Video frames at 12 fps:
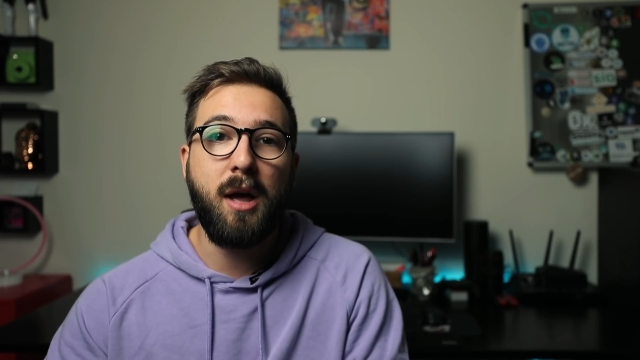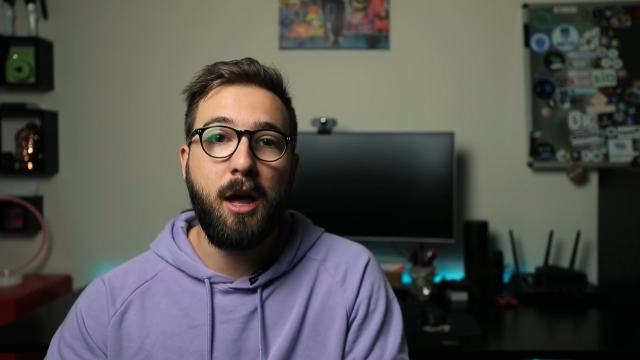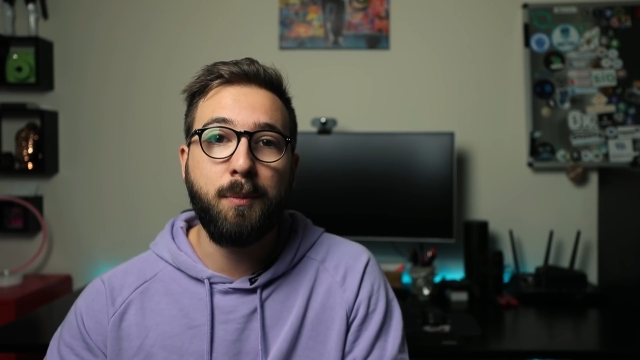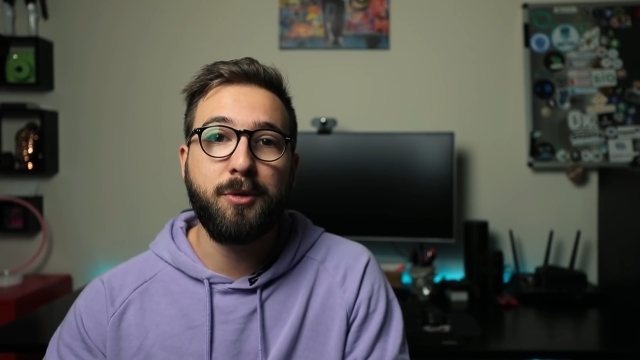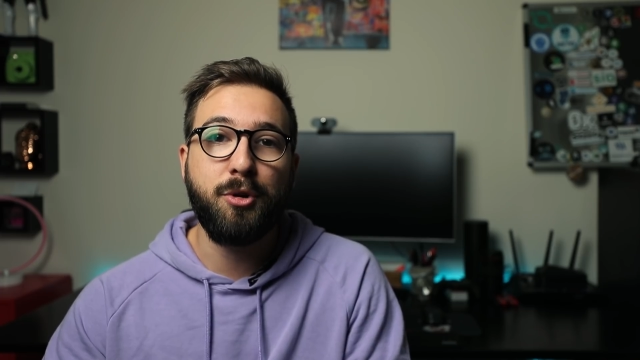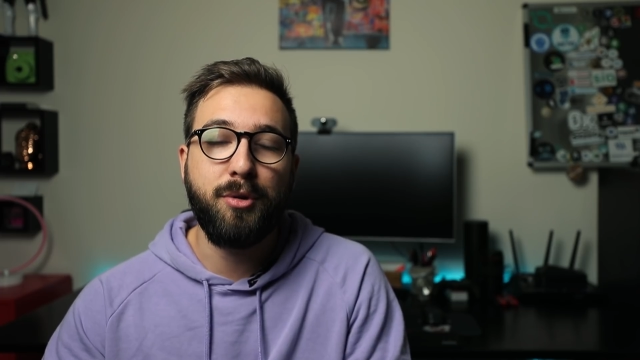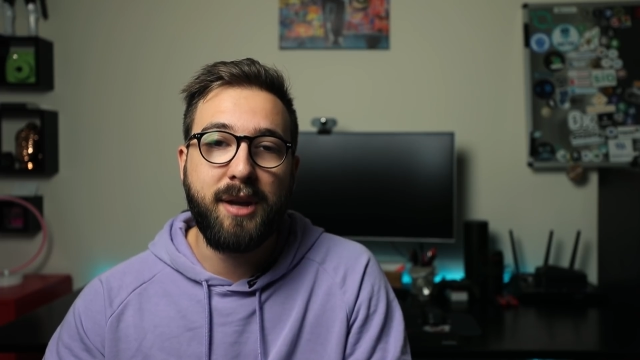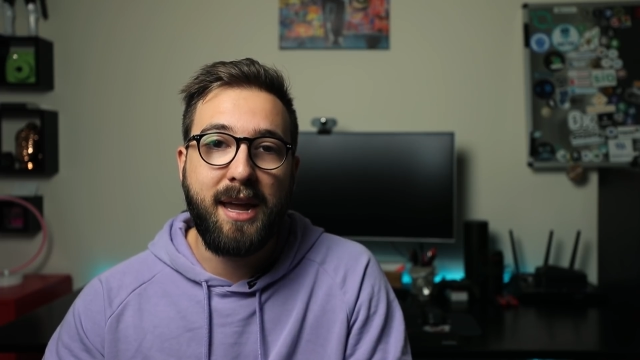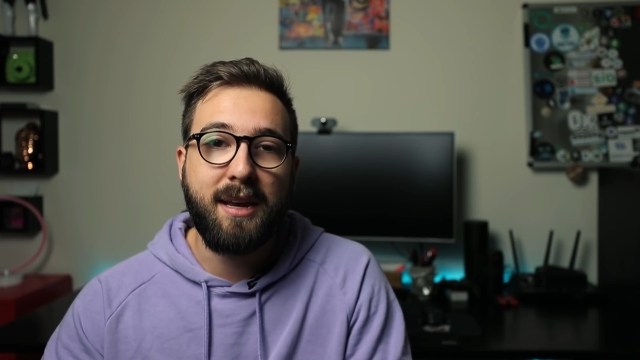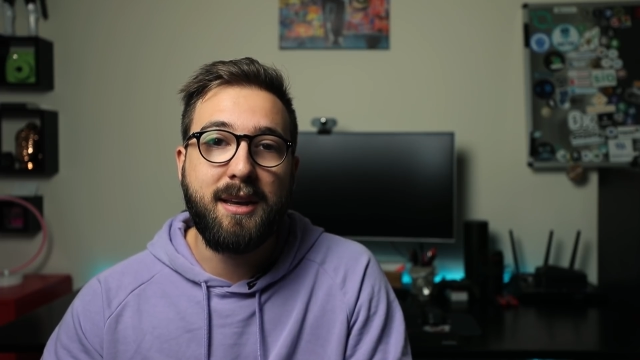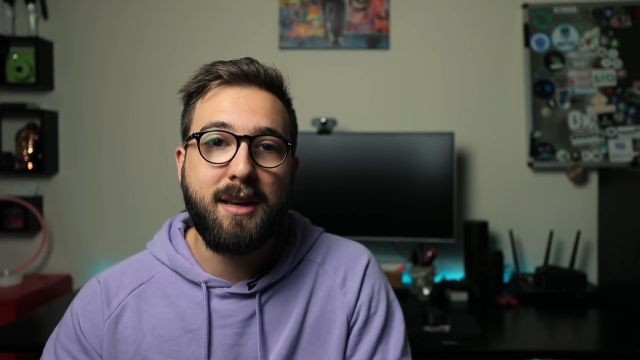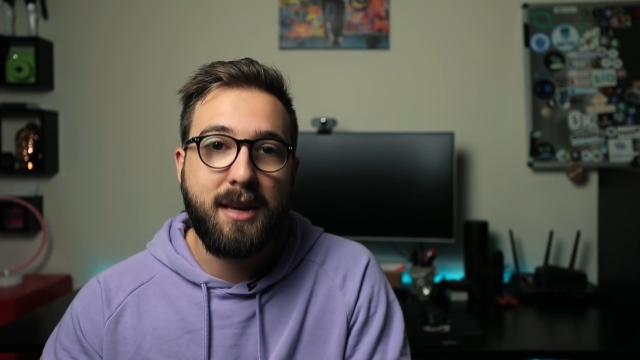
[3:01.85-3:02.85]
helped
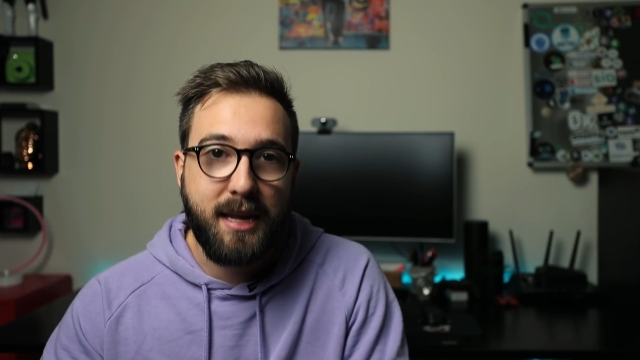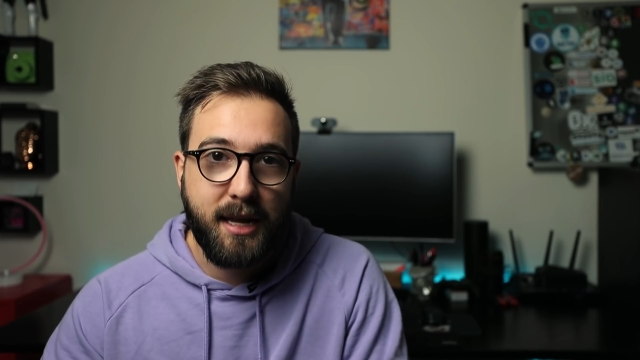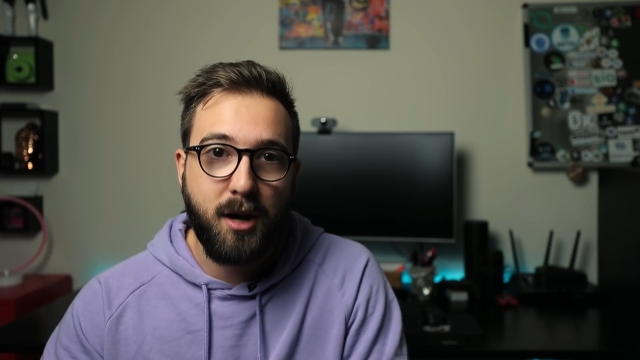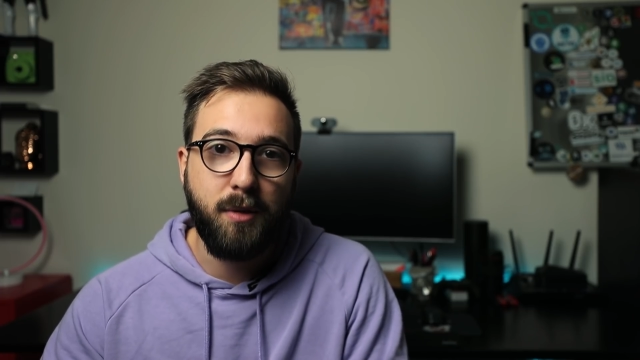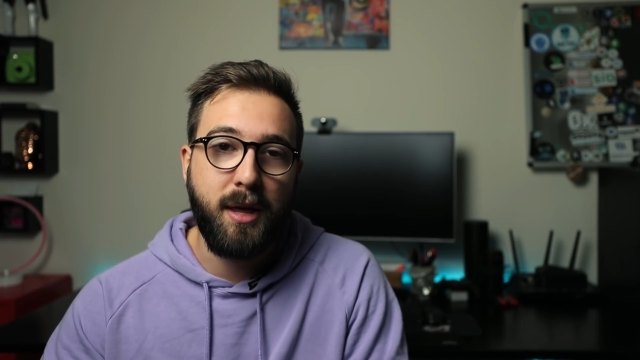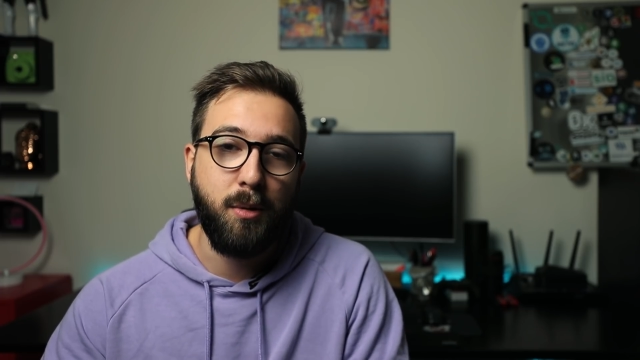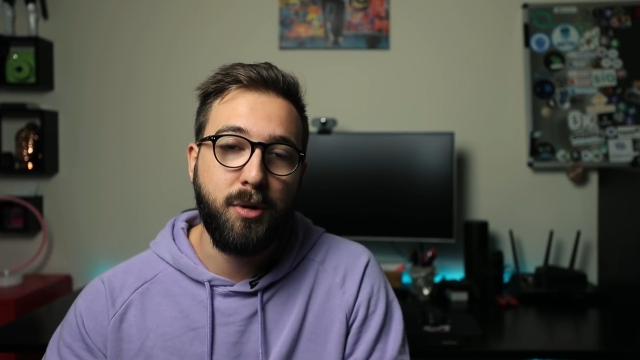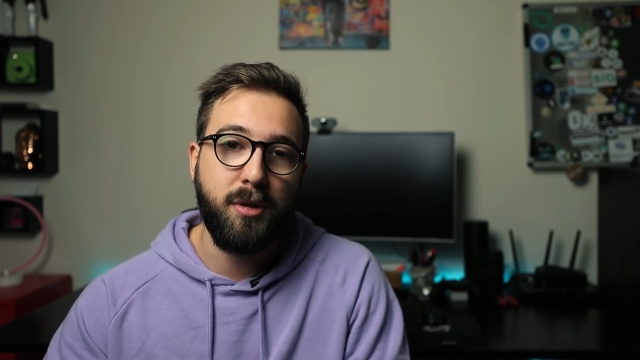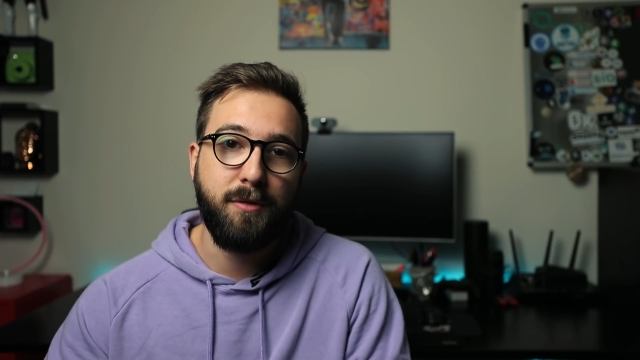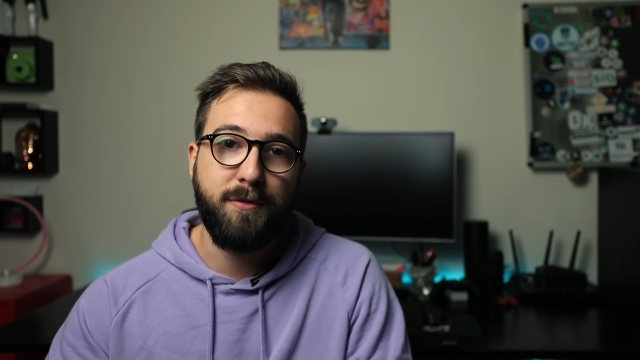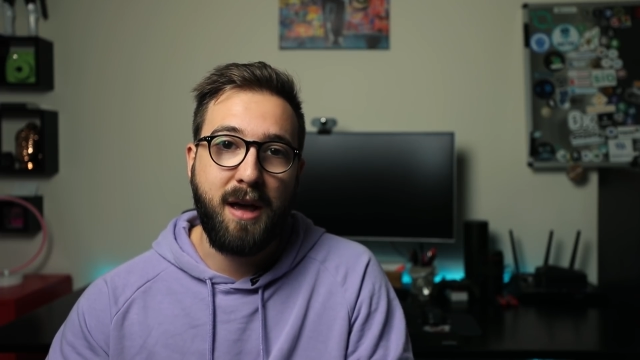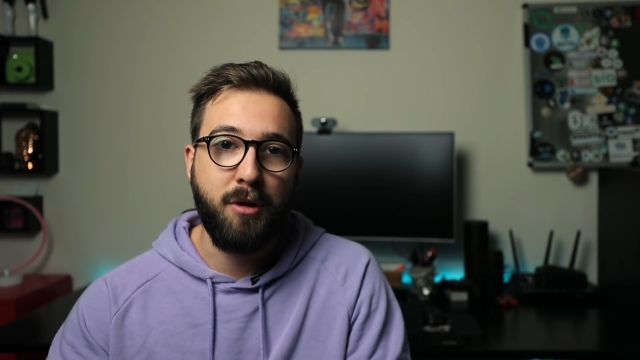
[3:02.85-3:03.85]
create Neo. They were the
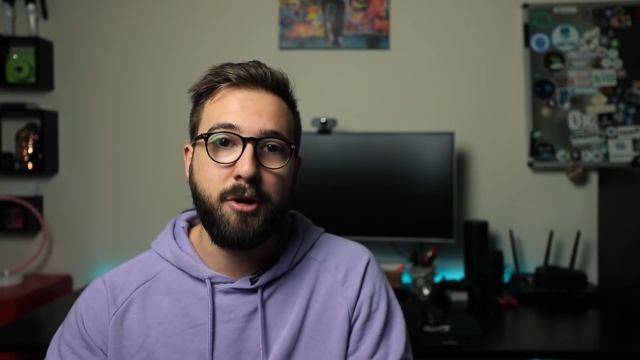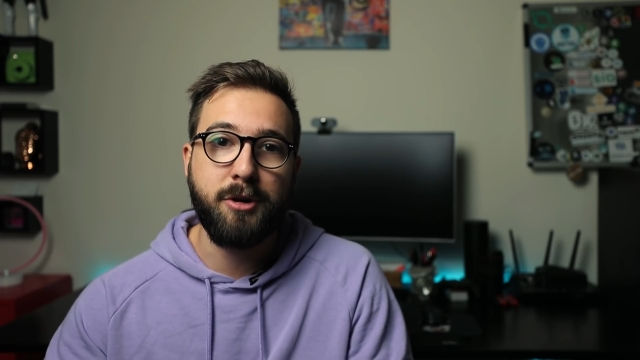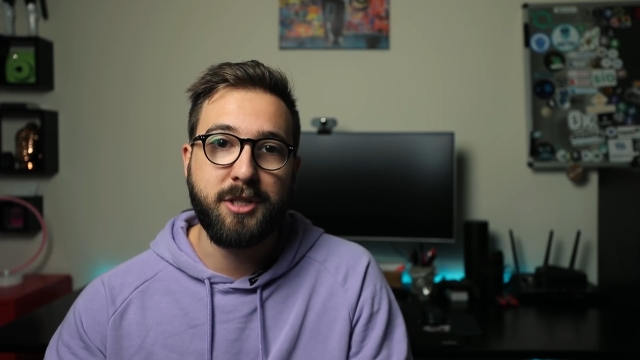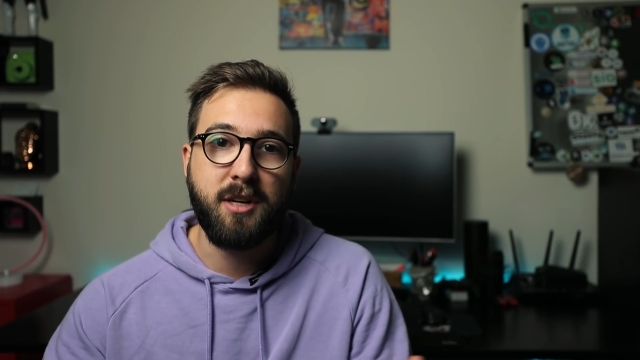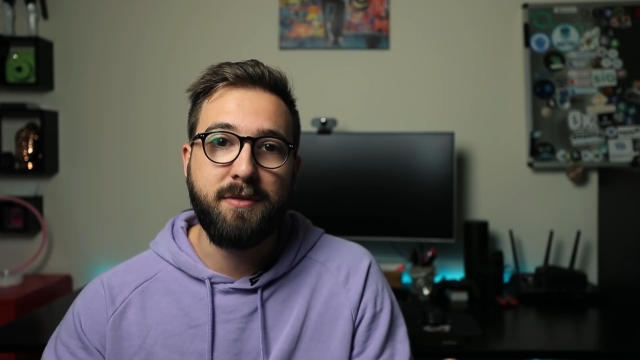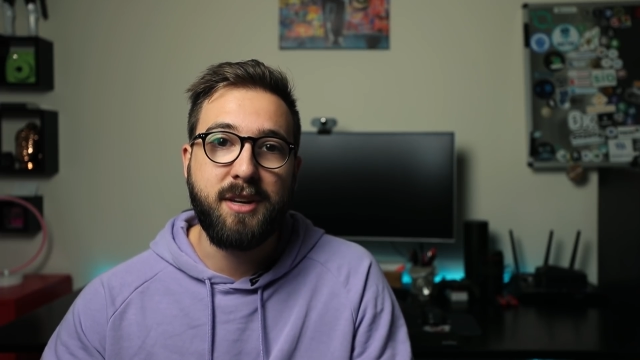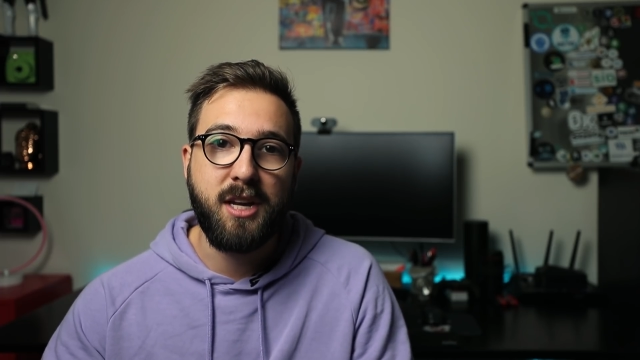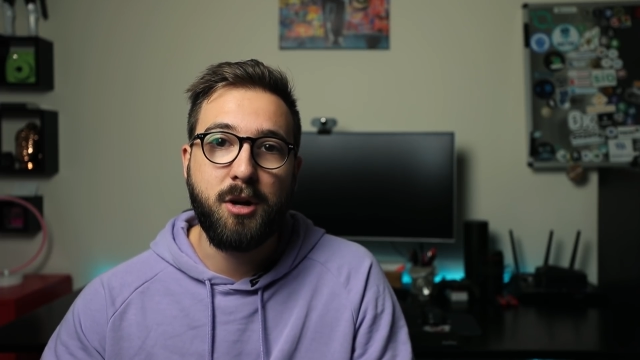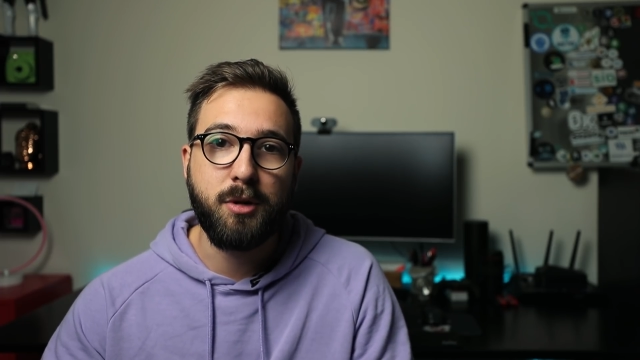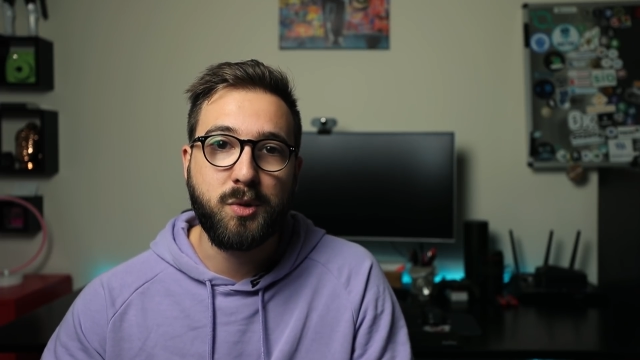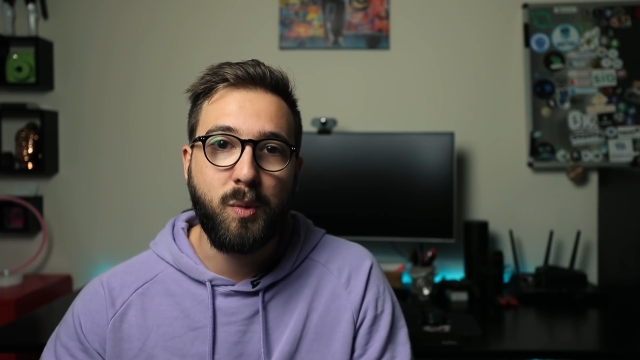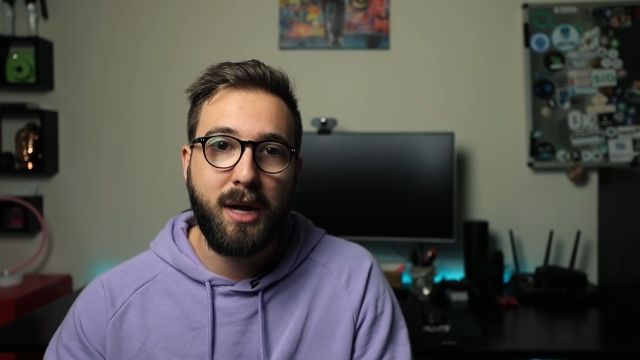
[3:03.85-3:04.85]
founders of Neo
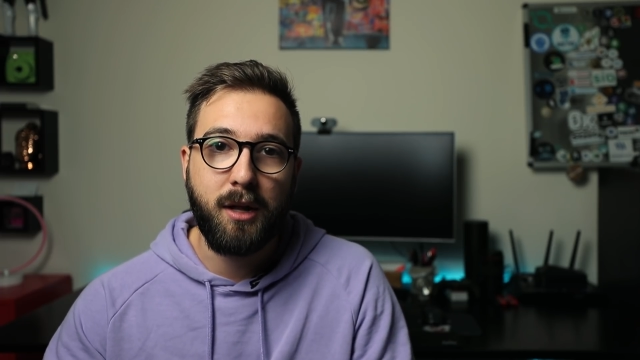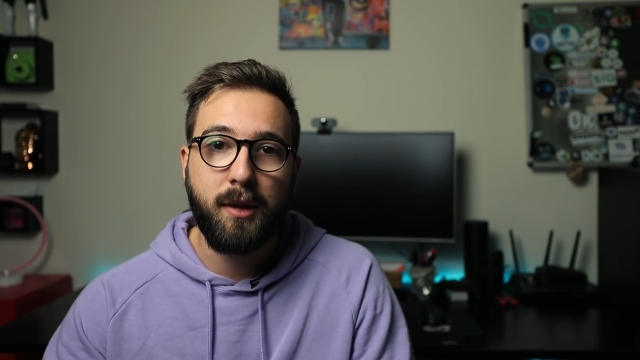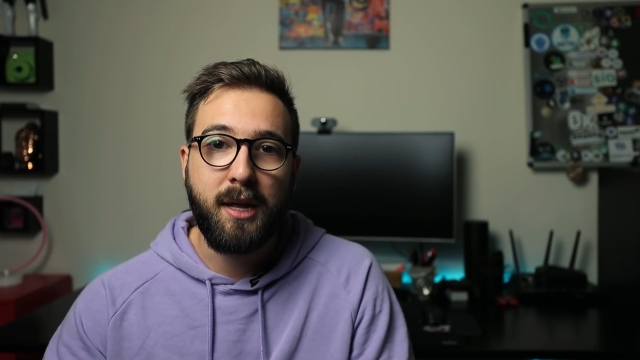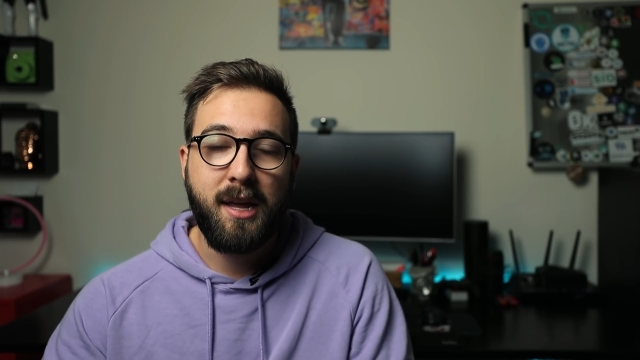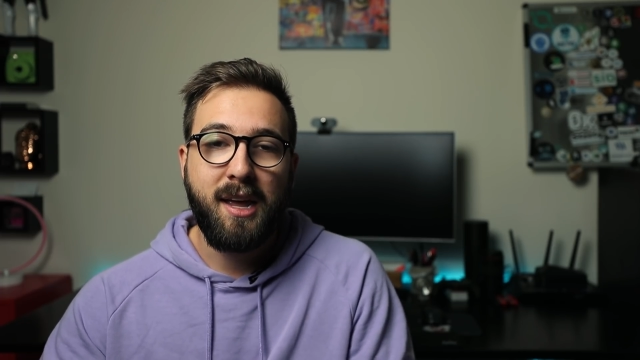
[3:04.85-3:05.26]
as well.